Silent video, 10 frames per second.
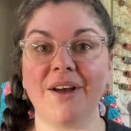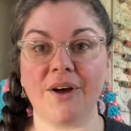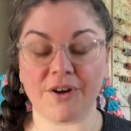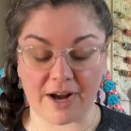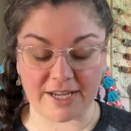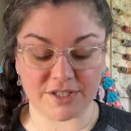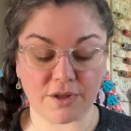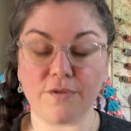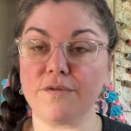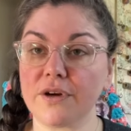All right, so
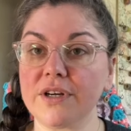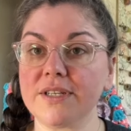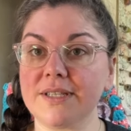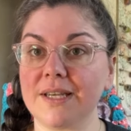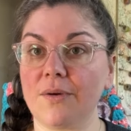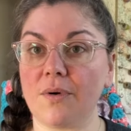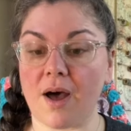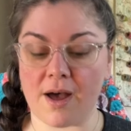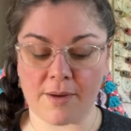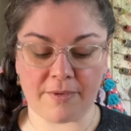the first
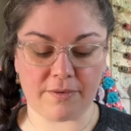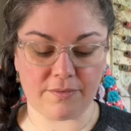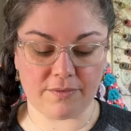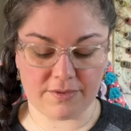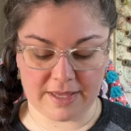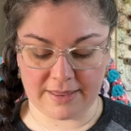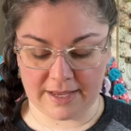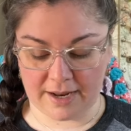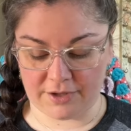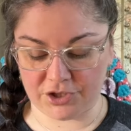um, thing
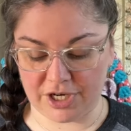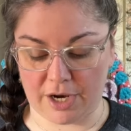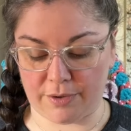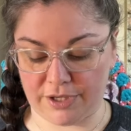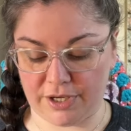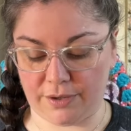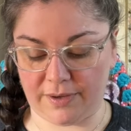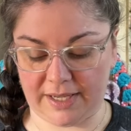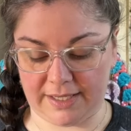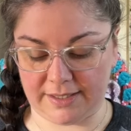that I'll share with you
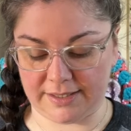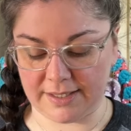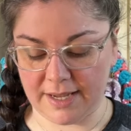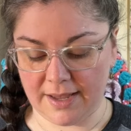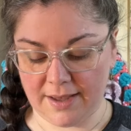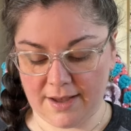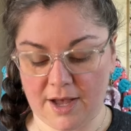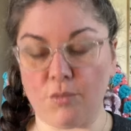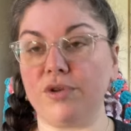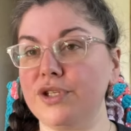is
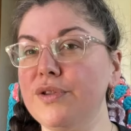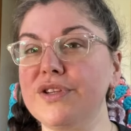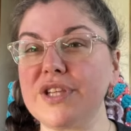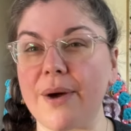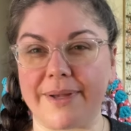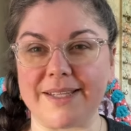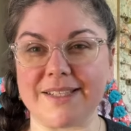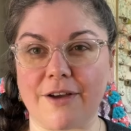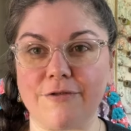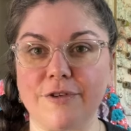um, we'll do the sewing
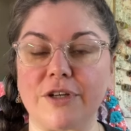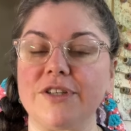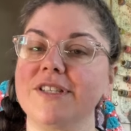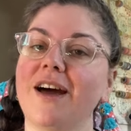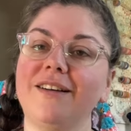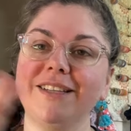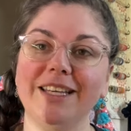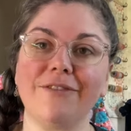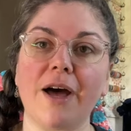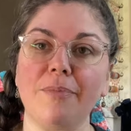stuff first. I'll
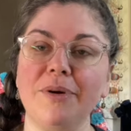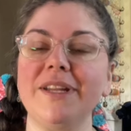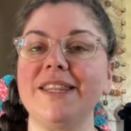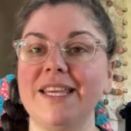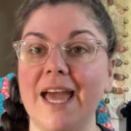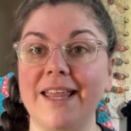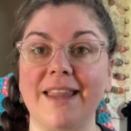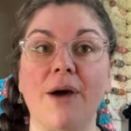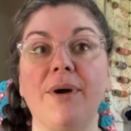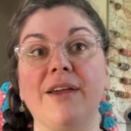leave, I'll put at the end,
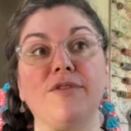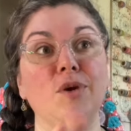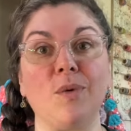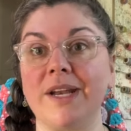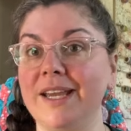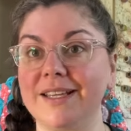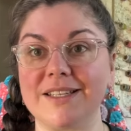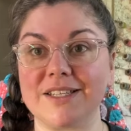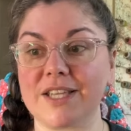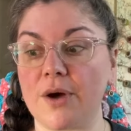that way if you want to get
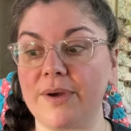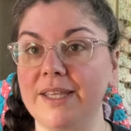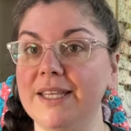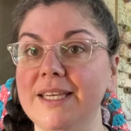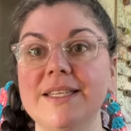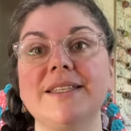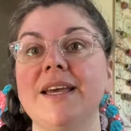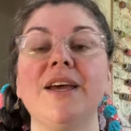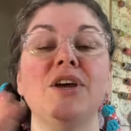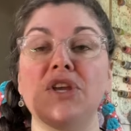to sewing these,
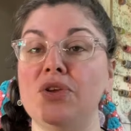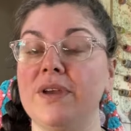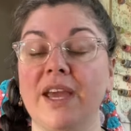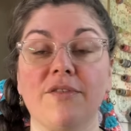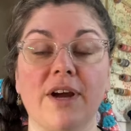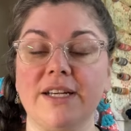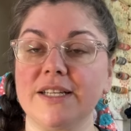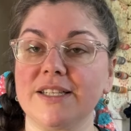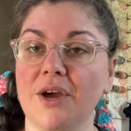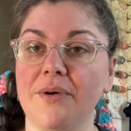you can get right to
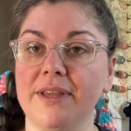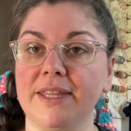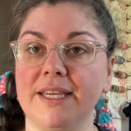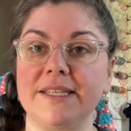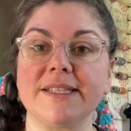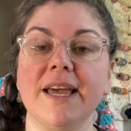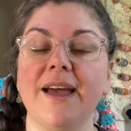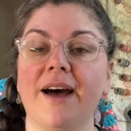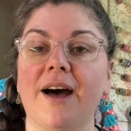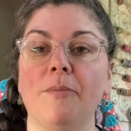sewing these,
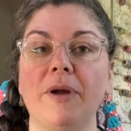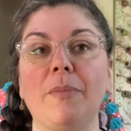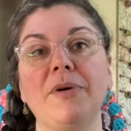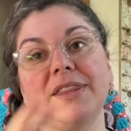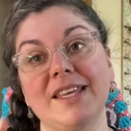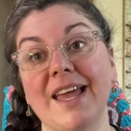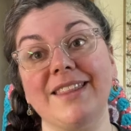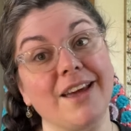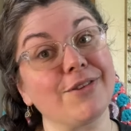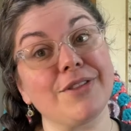um, but I'll put at the end
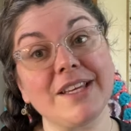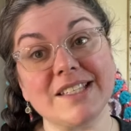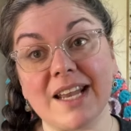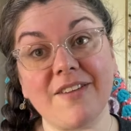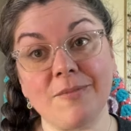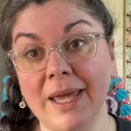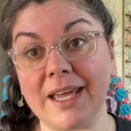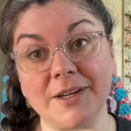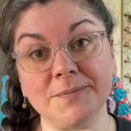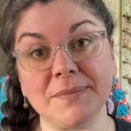the other things that I've
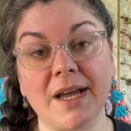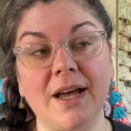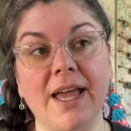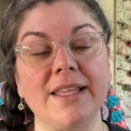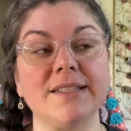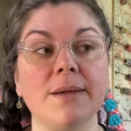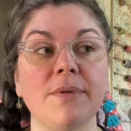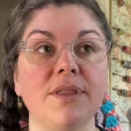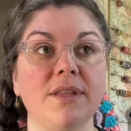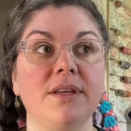made. Uh, and some
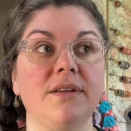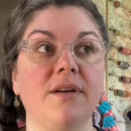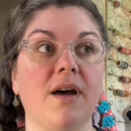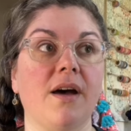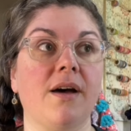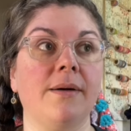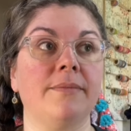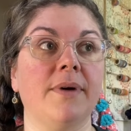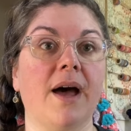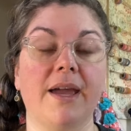of the
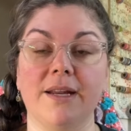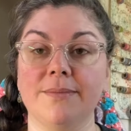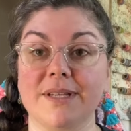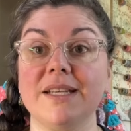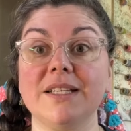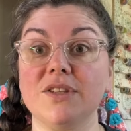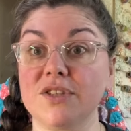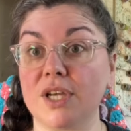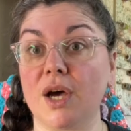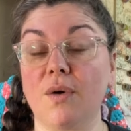um, items I did
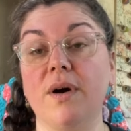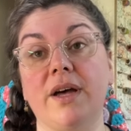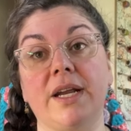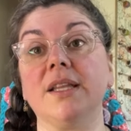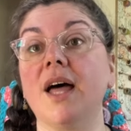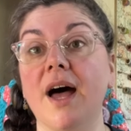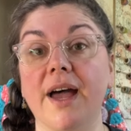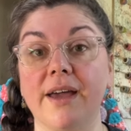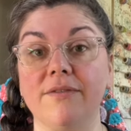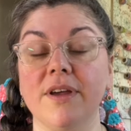sew in a
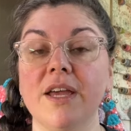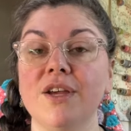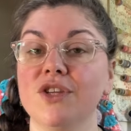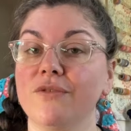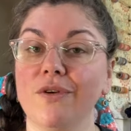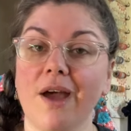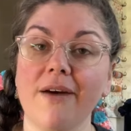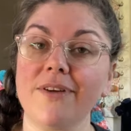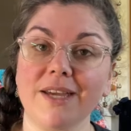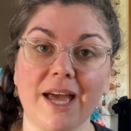live. So if you
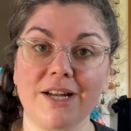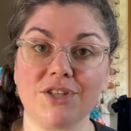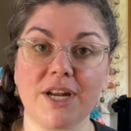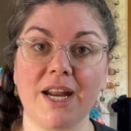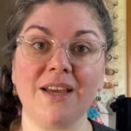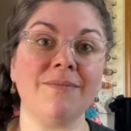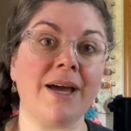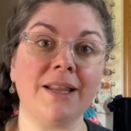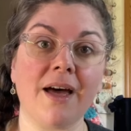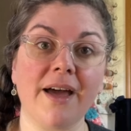haven't catched any of
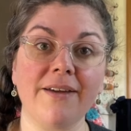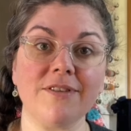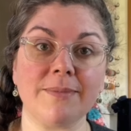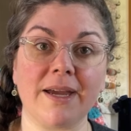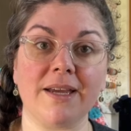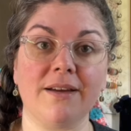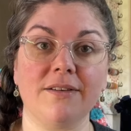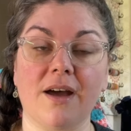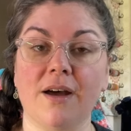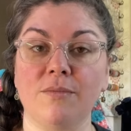my lives, my
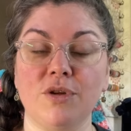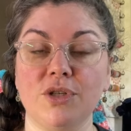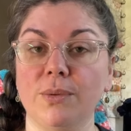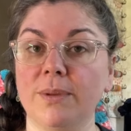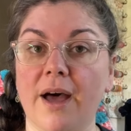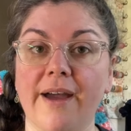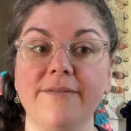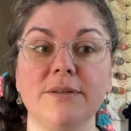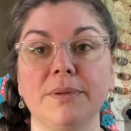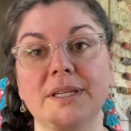um, YouTube
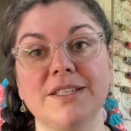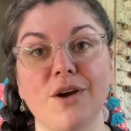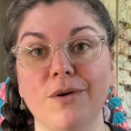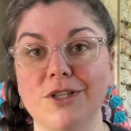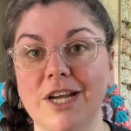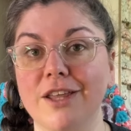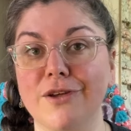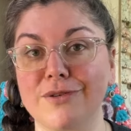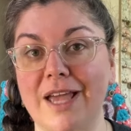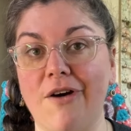lives, please go and check
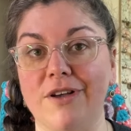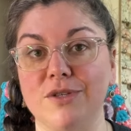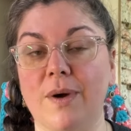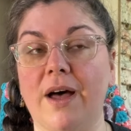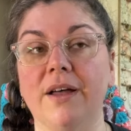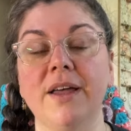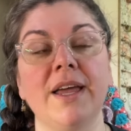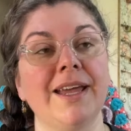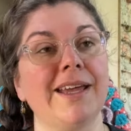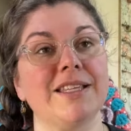those out as well.
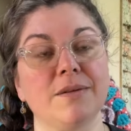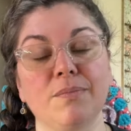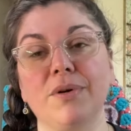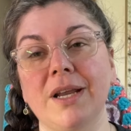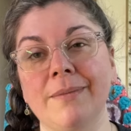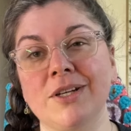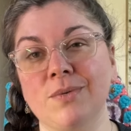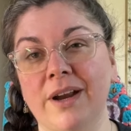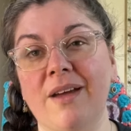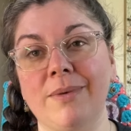It's pretty much
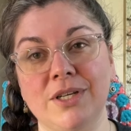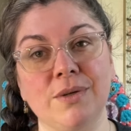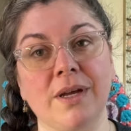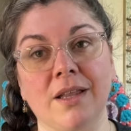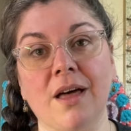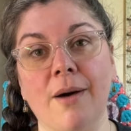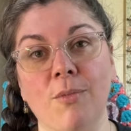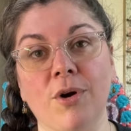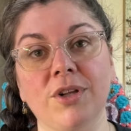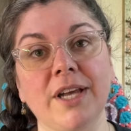what I've been doing a lot
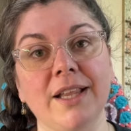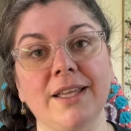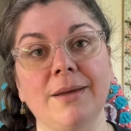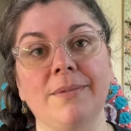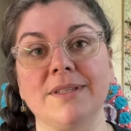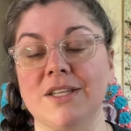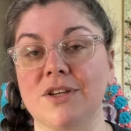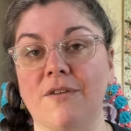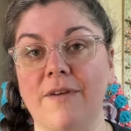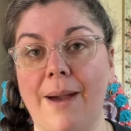more lately since
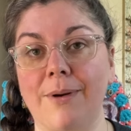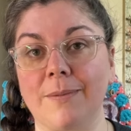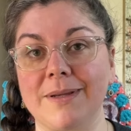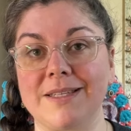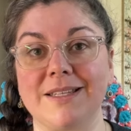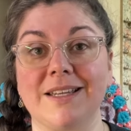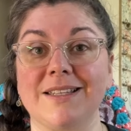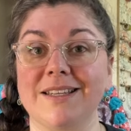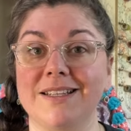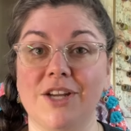our fabric business has
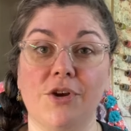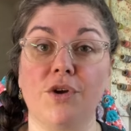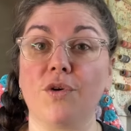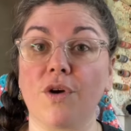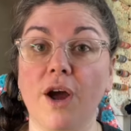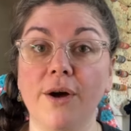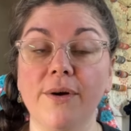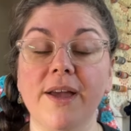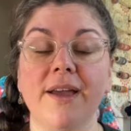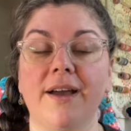continued to grow.
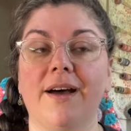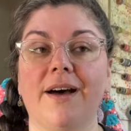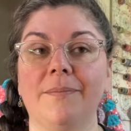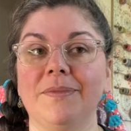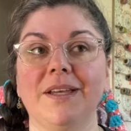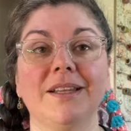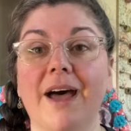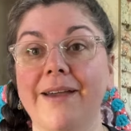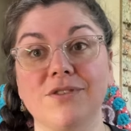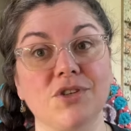Um,
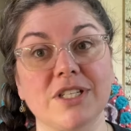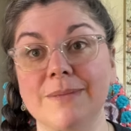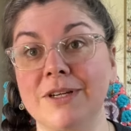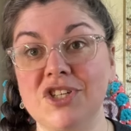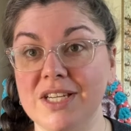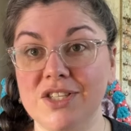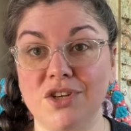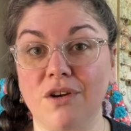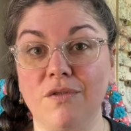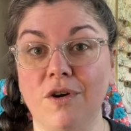lives are just much
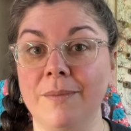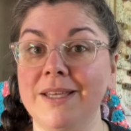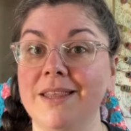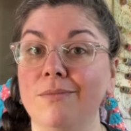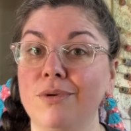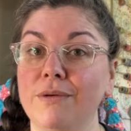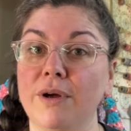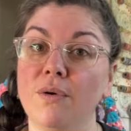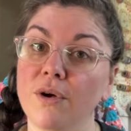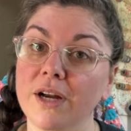easier for me than
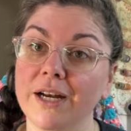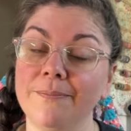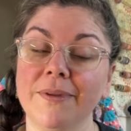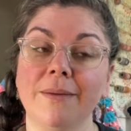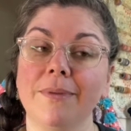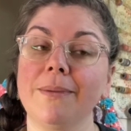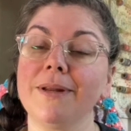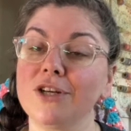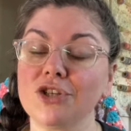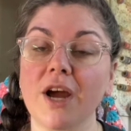pre-recorded, but I'm
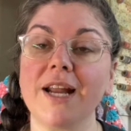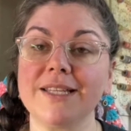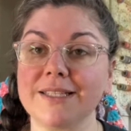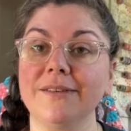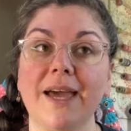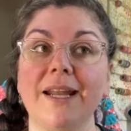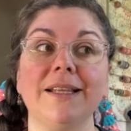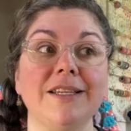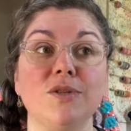gonna try to still get at least